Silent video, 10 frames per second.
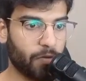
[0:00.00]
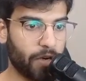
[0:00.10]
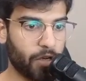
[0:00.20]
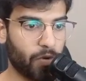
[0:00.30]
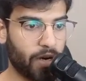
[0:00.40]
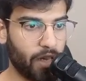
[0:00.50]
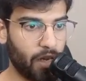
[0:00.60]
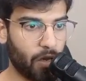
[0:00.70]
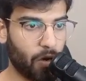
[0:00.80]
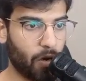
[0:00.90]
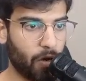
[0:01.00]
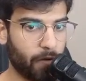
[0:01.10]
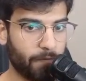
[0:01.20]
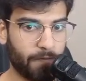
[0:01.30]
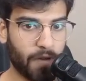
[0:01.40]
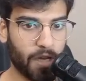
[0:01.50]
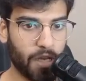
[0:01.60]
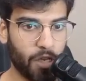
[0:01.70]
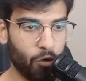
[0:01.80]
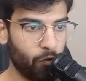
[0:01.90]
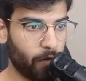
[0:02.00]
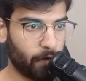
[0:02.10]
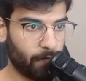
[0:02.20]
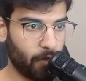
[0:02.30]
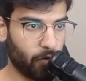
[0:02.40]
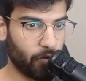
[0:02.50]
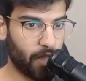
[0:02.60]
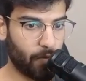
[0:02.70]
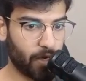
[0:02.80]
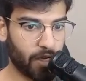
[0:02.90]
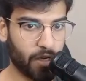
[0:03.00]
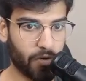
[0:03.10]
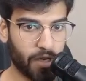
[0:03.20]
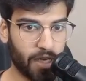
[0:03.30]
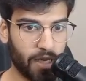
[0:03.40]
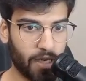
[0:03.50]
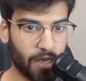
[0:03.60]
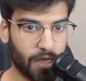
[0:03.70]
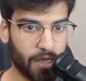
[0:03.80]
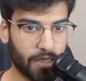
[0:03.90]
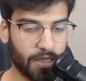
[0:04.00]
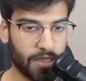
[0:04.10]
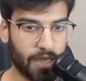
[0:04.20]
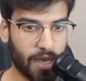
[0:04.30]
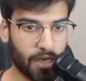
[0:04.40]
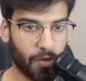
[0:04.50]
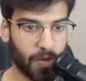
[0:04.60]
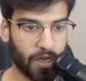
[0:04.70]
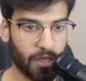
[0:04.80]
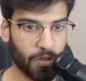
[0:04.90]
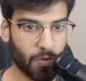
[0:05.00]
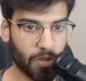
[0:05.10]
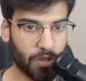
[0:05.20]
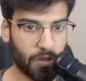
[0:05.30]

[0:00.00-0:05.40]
URL of a new workflow that we're gonna create. Let's just activate this one.